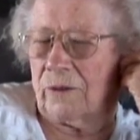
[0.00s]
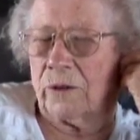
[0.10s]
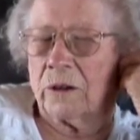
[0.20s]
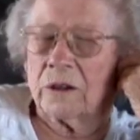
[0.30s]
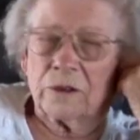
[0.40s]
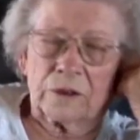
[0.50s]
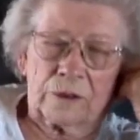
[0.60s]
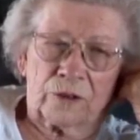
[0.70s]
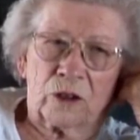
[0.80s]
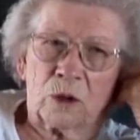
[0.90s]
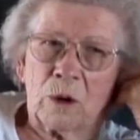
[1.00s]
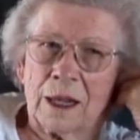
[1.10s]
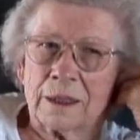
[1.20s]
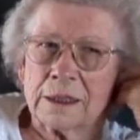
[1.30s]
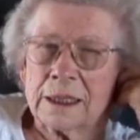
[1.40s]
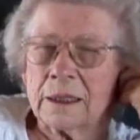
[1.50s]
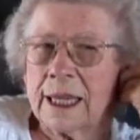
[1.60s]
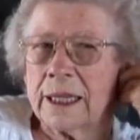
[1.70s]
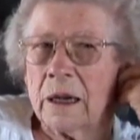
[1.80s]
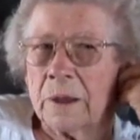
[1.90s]
for for a while until
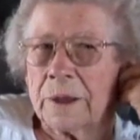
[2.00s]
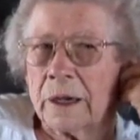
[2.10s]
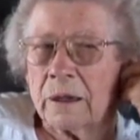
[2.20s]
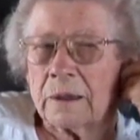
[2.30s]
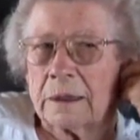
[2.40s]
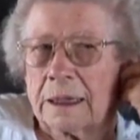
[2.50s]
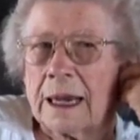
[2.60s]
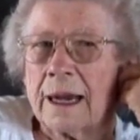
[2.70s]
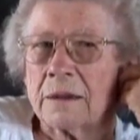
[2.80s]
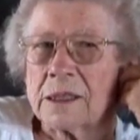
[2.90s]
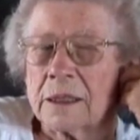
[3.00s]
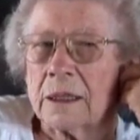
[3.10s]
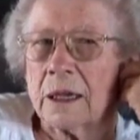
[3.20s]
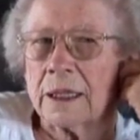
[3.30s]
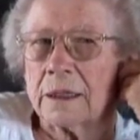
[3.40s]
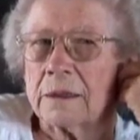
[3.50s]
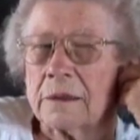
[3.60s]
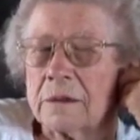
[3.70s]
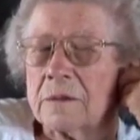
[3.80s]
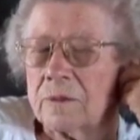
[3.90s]
they got their house and got it
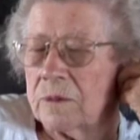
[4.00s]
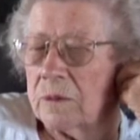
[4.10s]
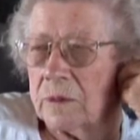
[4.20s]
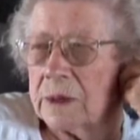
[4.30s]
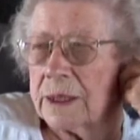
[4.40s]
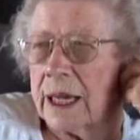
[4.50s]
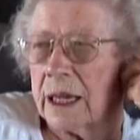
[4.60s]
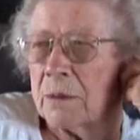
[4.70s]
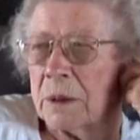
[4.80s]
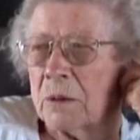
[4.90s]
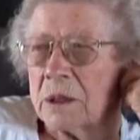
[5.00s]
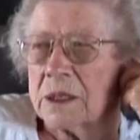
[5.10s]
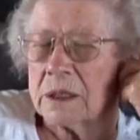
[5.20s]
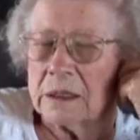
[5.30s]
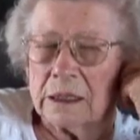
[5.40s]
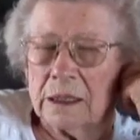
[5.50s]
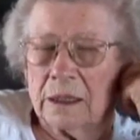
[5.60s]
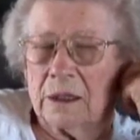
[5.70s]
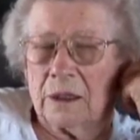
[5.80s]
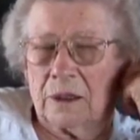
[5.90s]
set up. It was
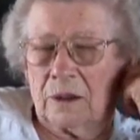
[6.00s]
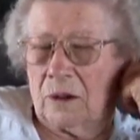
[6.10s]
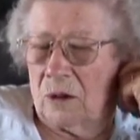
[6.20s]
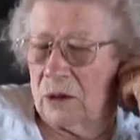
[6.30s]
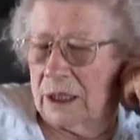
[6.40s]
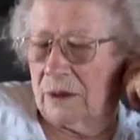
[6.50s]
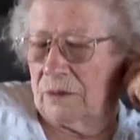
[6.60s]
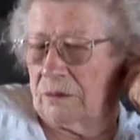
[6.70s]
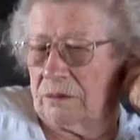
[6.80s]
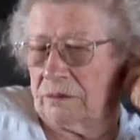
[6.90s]
only